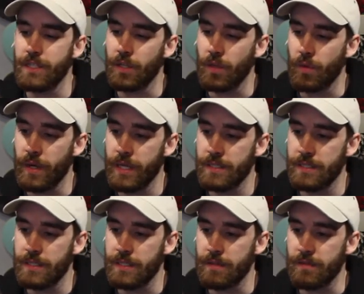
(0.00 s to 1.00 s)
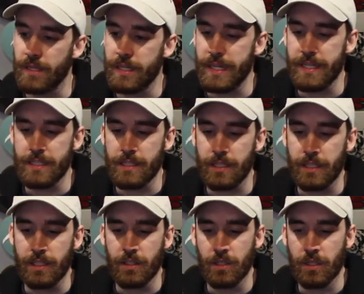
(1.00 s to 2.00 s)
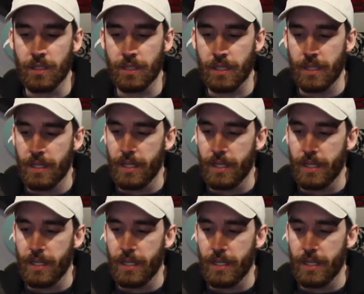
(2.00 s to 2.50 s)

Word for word: silhouettes to give it a nice clean look,